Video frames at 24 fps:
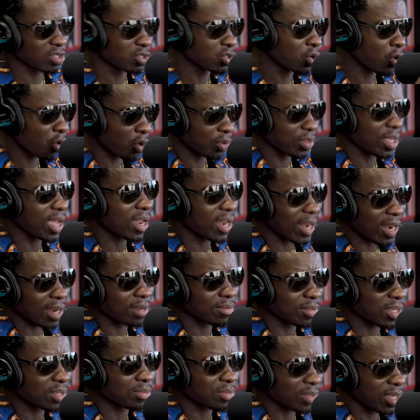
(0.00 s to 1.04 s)
You hold that
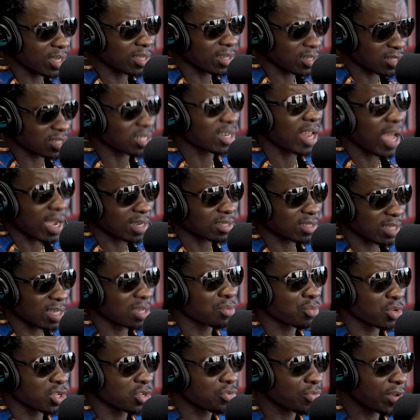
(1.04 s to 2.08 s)
that thing, it's locked
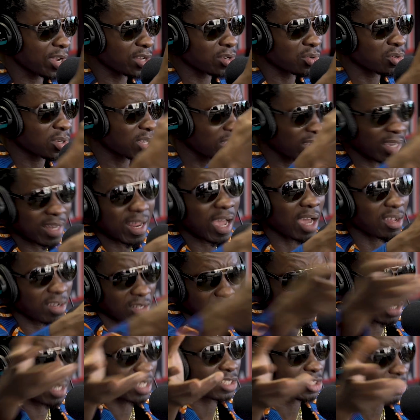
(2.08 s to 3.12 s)
thing. When you're ready to get out,
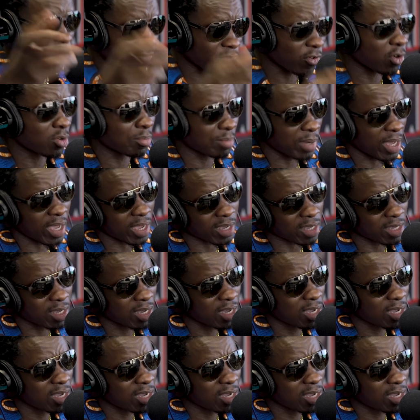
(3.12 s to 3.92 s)
then you get your phone back.